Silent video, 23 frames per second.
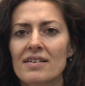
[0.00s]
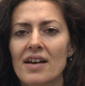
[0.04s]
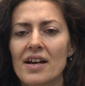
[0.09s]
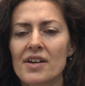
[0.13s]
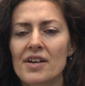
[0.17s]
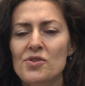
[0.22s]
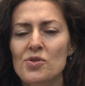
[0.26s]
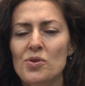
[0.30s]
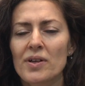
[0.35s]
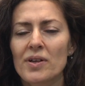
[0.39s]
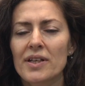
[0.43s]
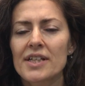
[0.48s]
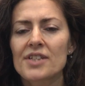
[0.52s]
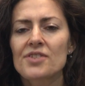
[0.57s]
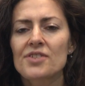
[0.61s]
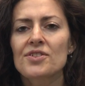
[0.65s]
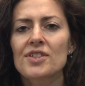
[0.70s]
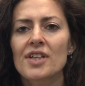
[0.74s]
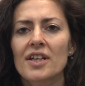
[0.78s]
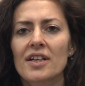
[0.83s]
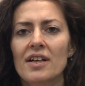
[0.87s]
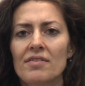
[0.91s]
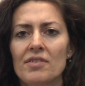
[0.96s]
Actually, in
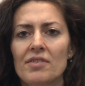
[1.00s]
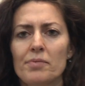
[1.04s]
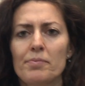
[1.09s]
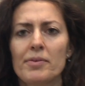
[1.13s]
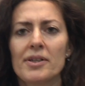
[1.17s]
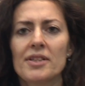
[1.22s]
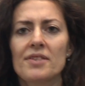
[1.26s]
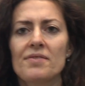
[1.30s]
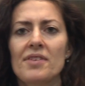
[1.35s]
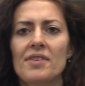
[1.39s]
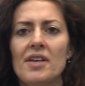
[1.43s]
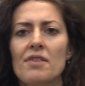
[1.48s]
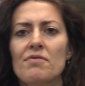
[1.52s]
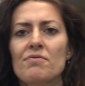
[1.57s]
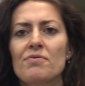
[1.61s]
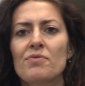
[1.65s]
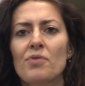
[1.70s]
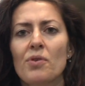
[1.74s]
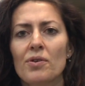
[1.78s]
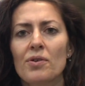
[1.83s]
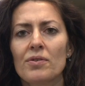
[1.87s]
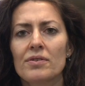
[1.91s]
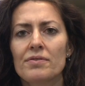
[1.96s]
Czech government we have
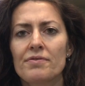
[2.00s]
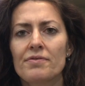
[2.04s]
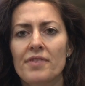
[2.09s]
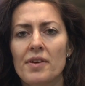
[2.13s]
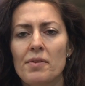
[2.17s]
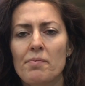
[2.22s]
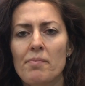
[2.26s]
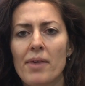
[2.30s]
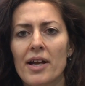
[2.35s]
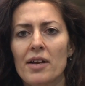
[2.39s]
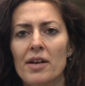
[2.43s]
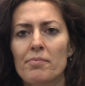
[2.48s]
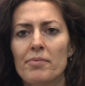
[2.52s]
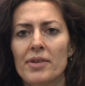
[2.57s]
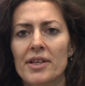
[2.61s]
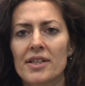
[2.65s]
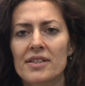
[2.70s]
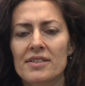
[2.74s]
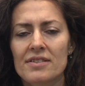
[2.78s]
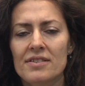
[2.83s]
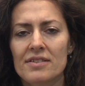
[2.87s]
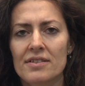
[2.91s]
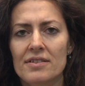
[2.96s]
4 female
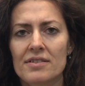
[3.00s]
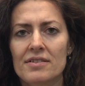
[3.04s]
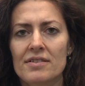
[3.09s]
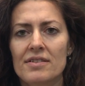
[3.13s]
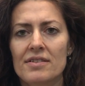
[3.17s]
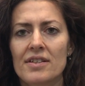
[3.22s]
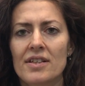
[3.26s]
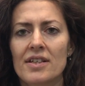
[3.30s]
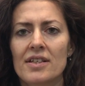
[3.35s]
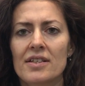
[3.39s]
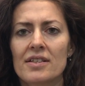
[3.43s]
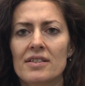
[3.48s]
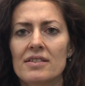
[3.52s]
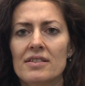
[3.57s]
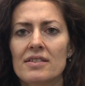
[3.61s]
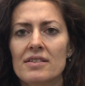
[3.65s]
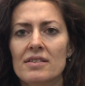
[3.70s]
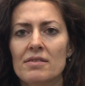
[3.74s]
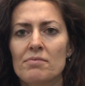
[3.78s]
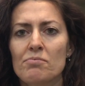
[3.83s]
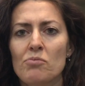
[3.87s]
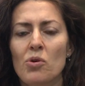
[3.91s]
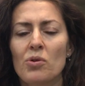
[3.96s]
ministers.
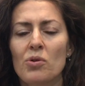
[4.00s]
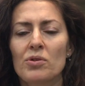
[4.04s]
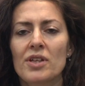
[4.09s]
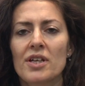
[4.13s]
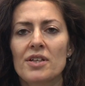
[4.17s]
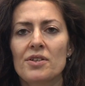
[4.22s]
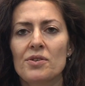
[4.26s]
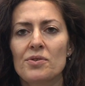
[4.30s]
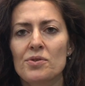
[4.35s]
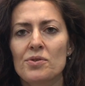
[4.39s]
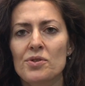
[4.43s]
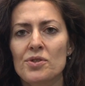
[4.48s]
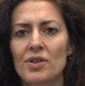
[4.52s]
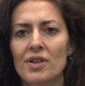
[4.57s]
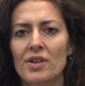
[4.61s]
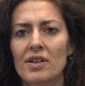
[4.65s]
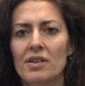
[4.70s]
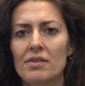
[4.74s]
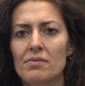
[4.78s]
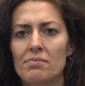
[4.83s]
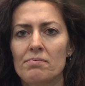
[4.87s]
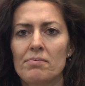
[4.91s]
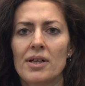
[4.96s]
It's more than
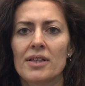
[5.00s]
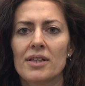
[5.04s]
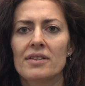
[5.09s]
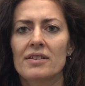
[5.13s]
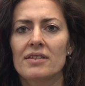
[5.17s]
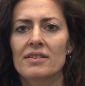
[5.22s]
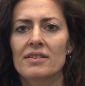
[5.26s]
usual, but